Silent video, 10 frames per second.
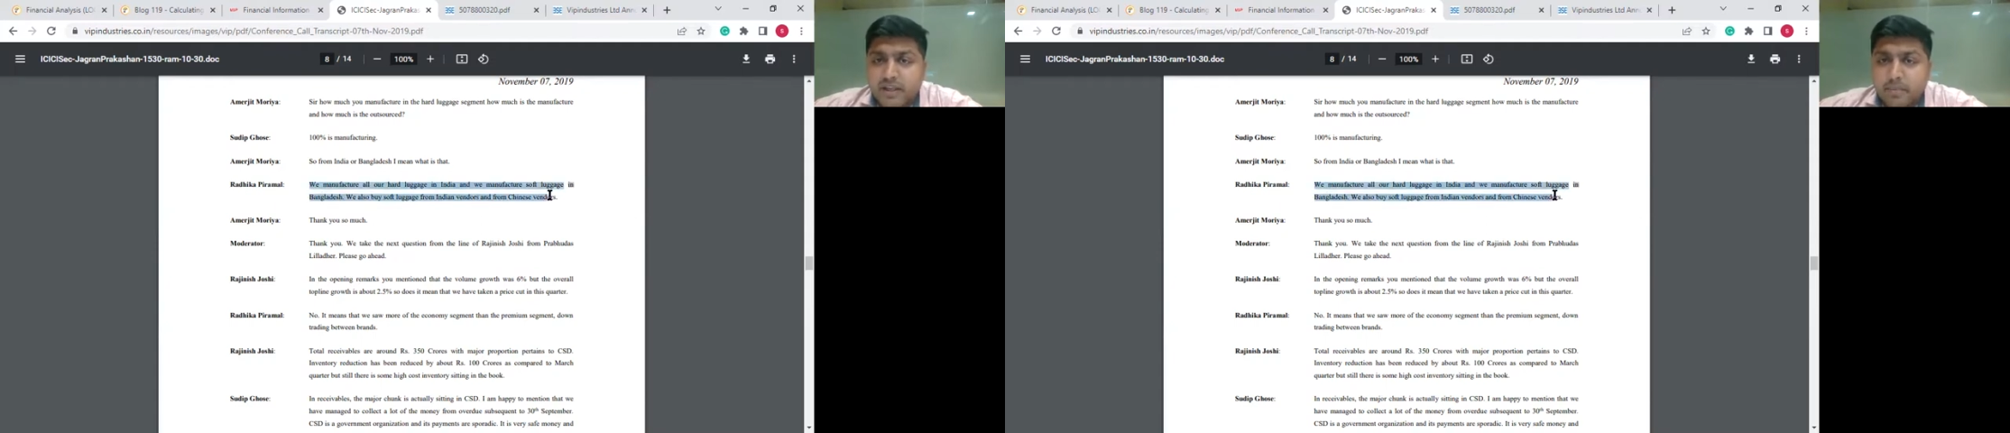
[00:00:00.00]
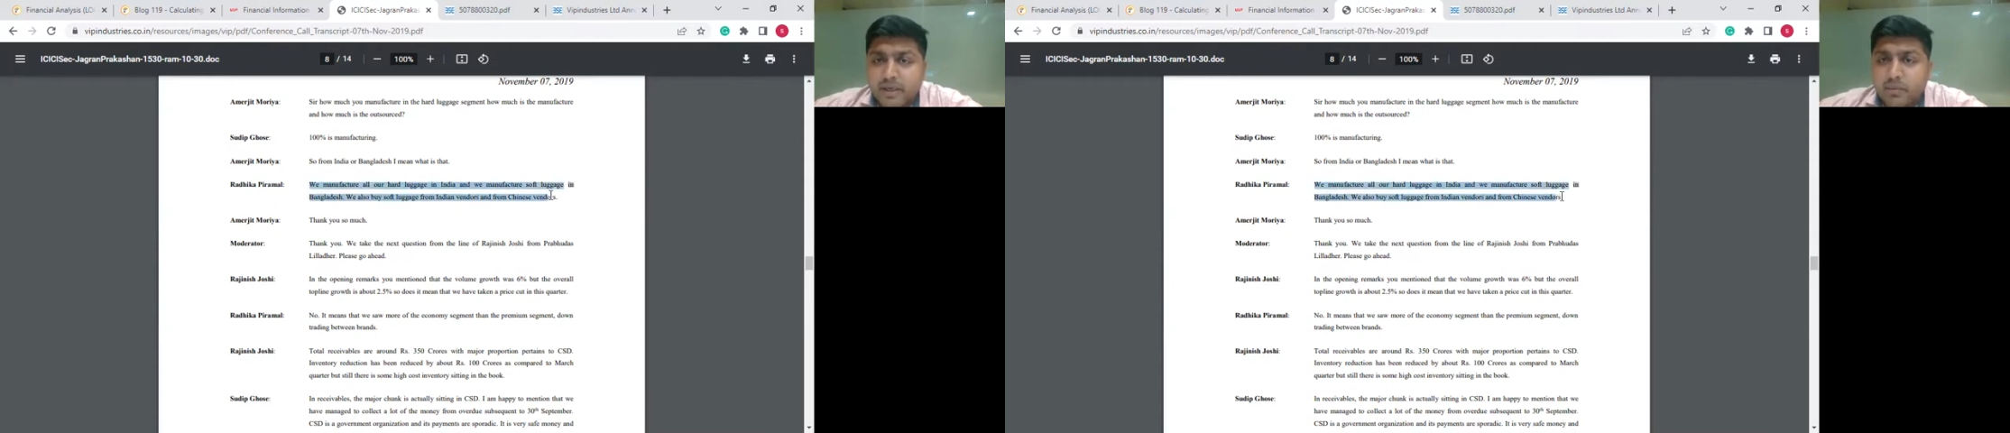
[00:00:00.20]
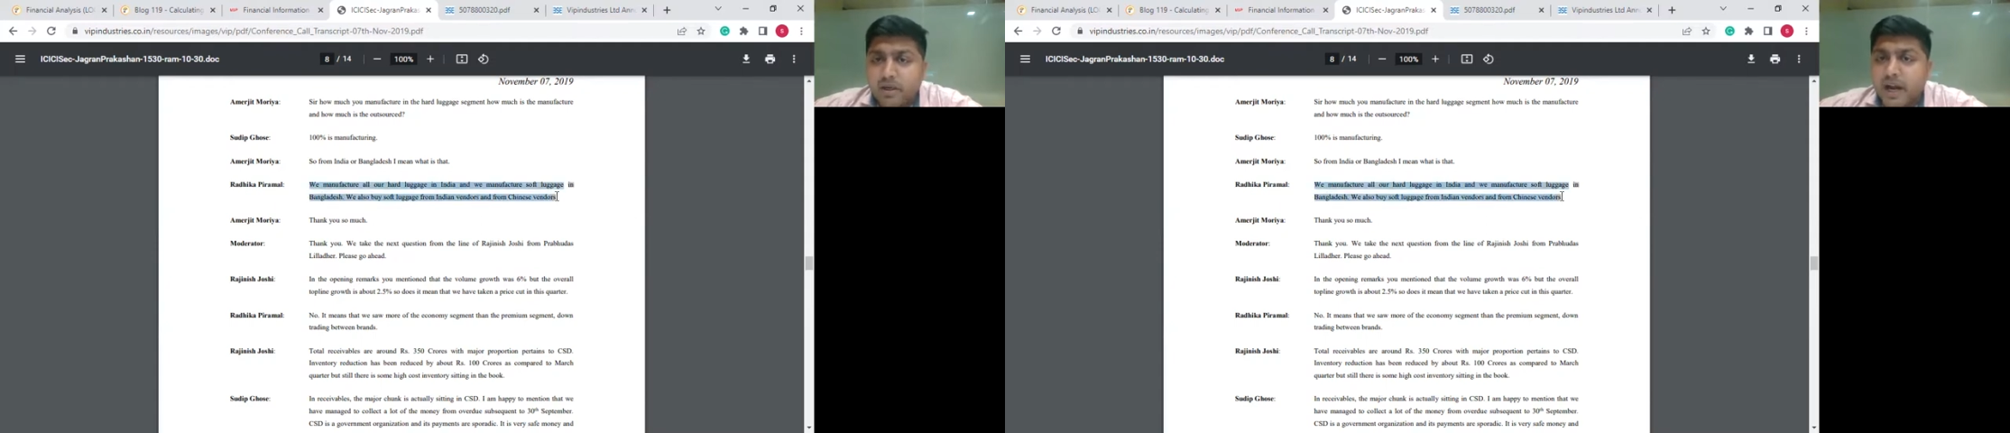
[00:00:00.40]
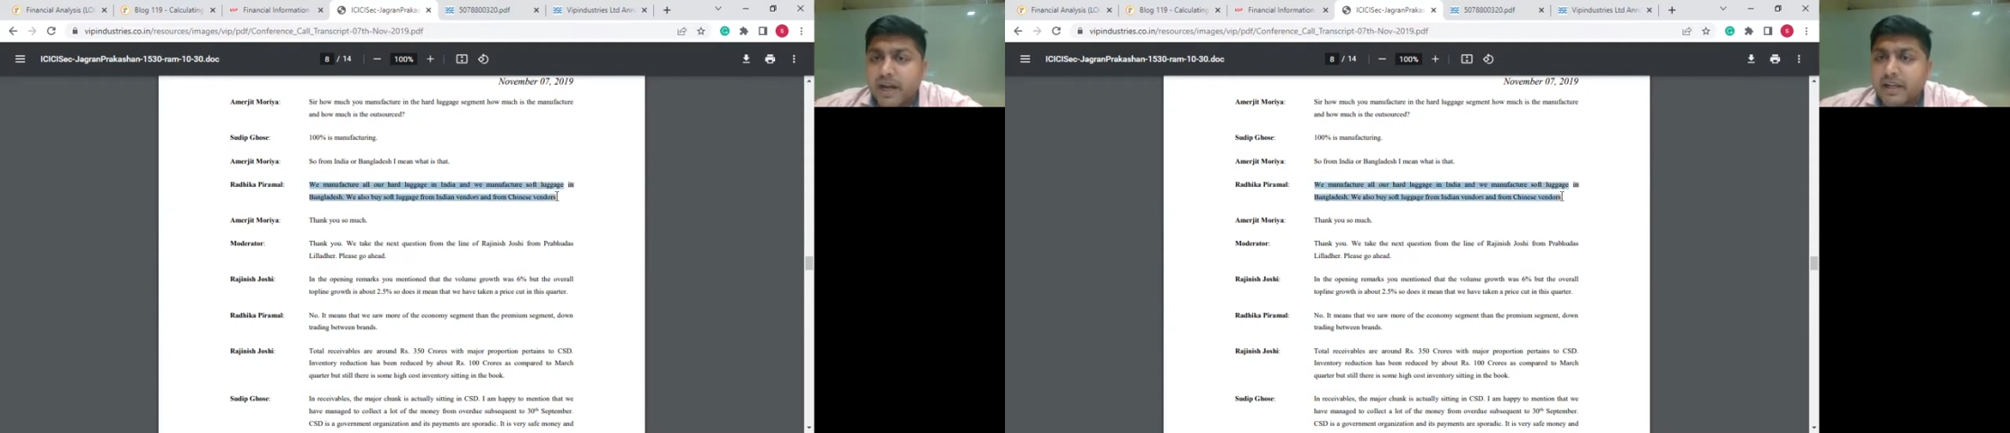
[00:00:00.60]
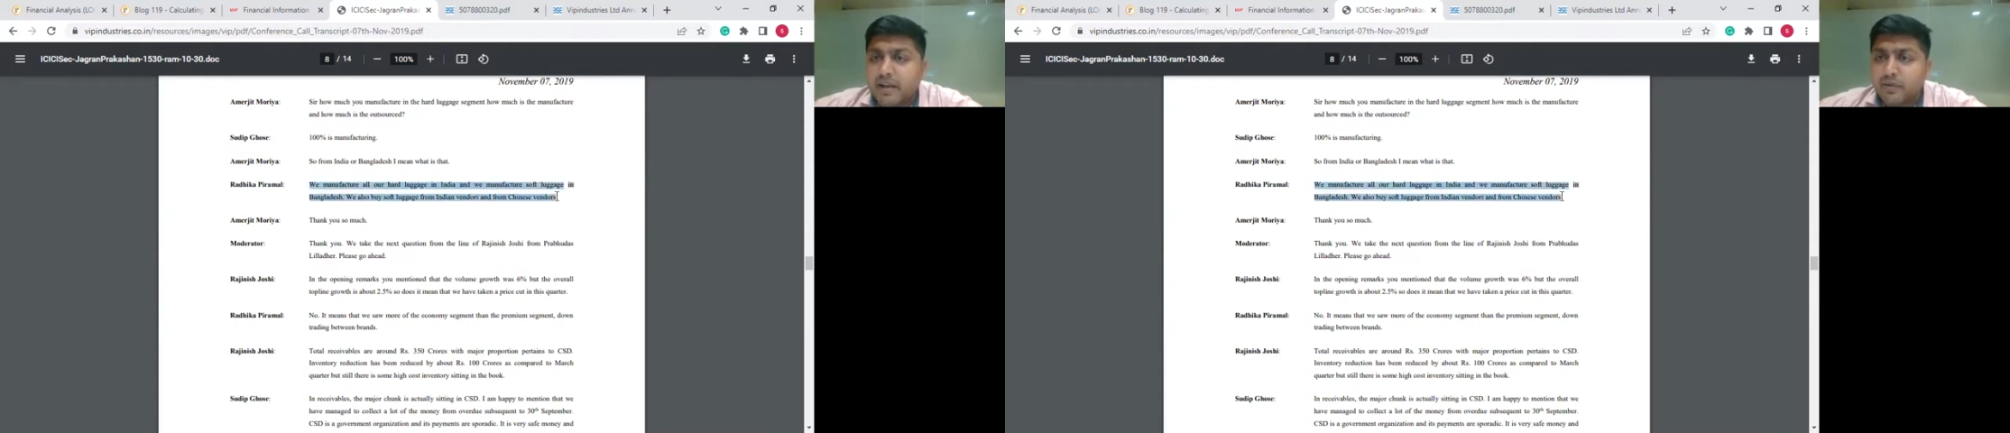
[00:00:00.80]
company were
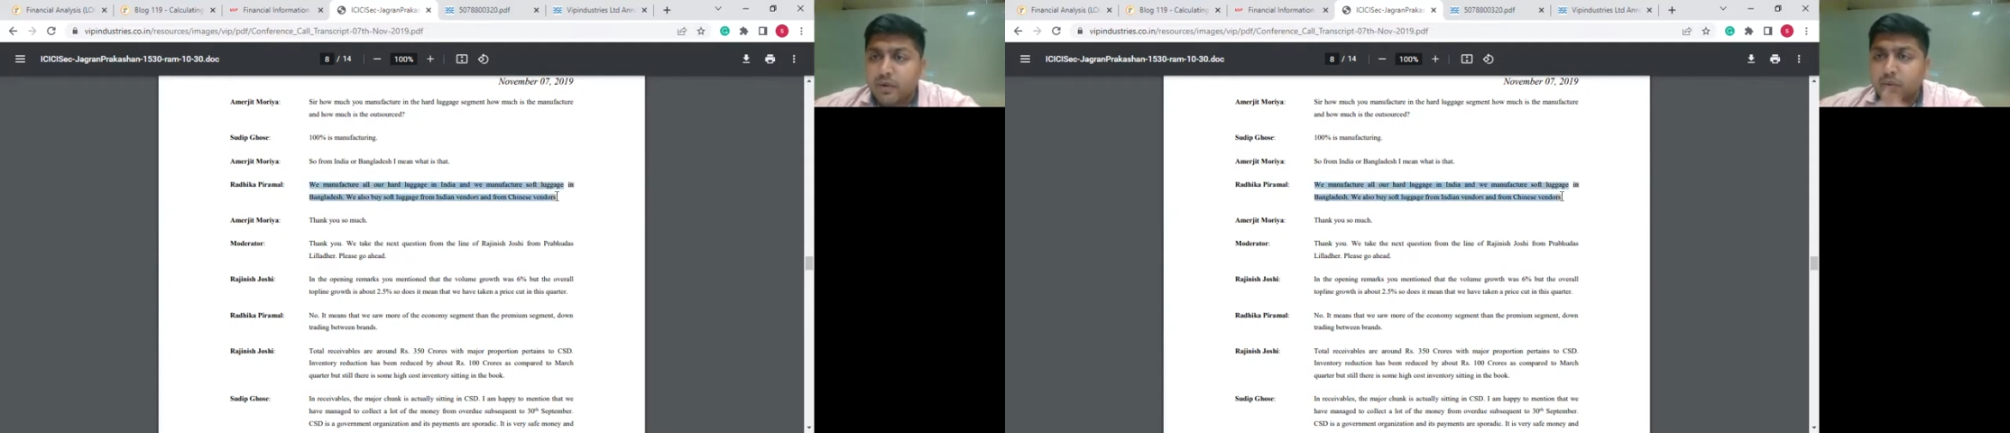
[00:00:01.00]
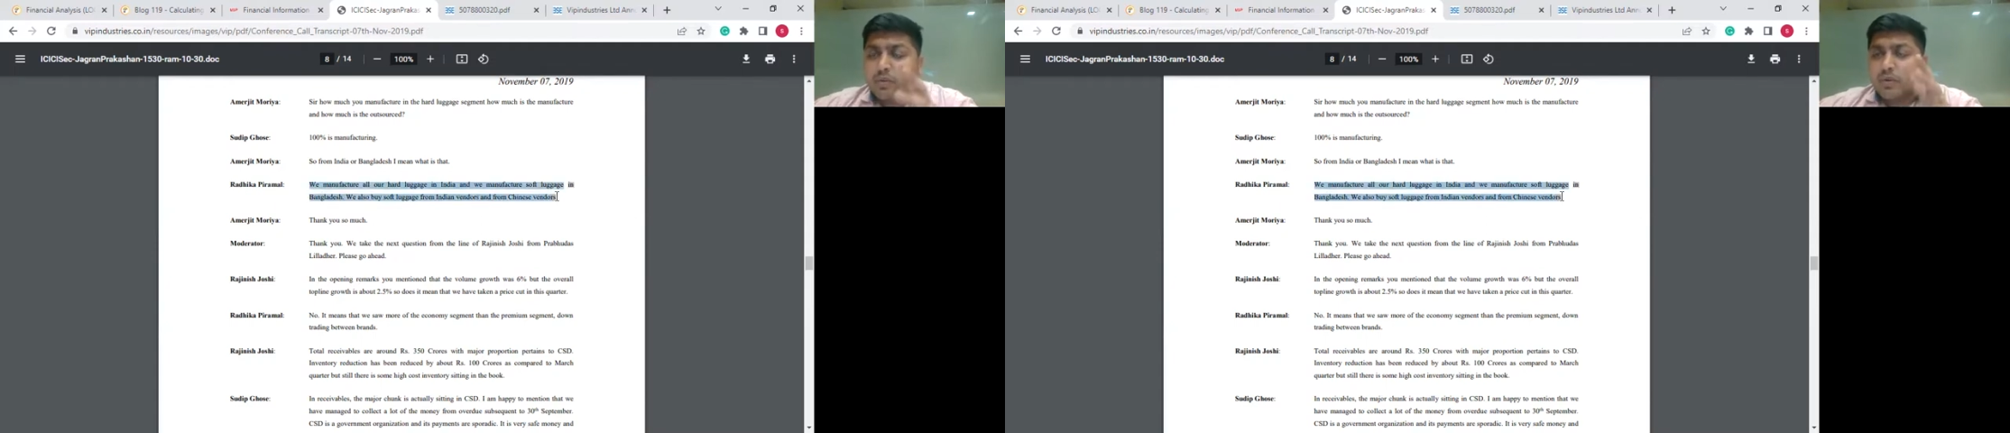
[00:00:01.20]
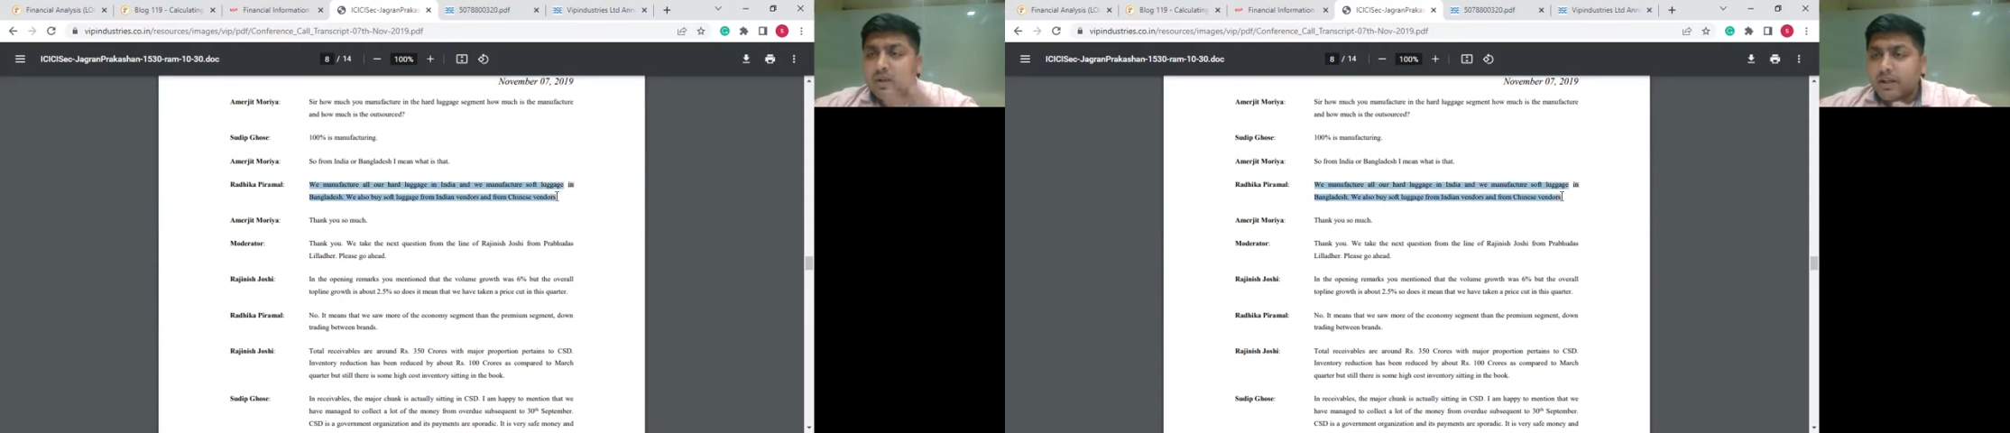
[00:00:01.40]
kind enough to